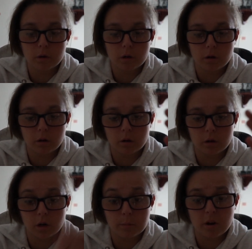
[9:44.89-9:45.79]
Uh,
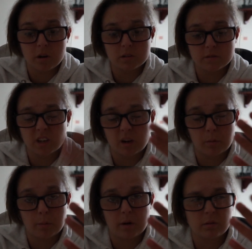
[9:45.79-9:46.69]
Olly Murs, I've seen him
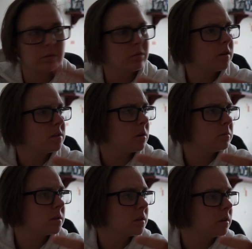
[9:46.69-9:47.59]
about three
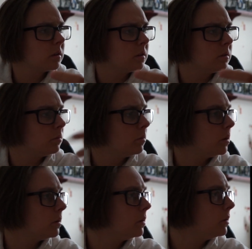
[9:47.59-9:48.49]
times, I think.
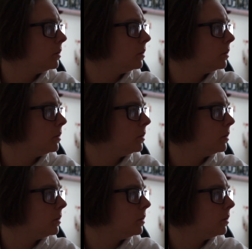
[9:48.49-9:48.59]
One,